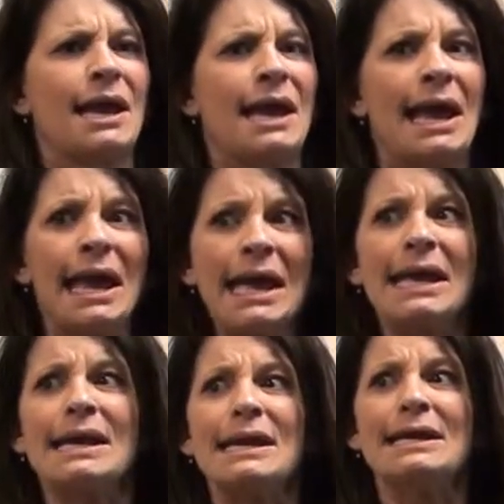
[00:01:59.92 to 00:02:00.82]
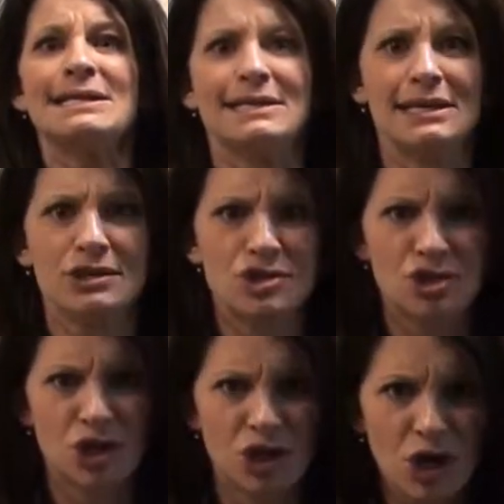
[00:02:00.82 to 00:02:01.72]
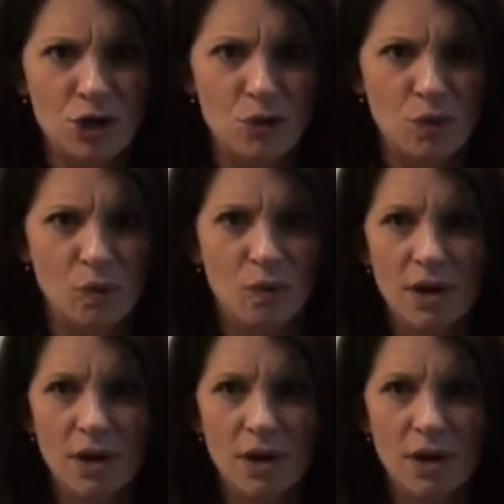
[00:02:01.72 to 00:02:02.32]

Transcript: Hey, did you know